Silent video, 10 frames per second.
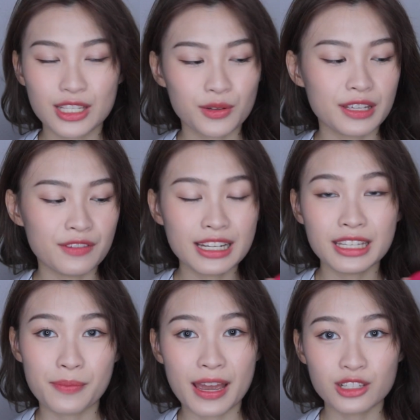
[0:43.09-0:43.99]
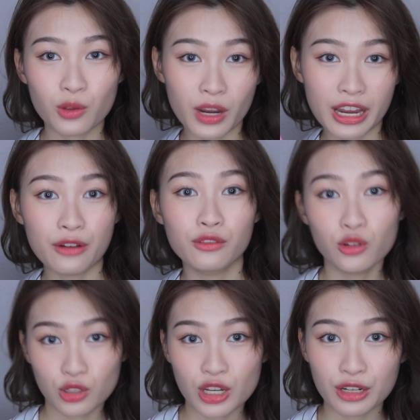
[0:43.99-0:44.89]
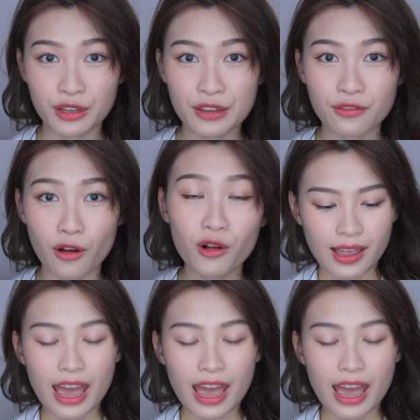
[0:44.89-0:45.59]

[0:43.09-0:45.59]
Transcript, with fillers: so it really depends on what kind of looks you are looking for.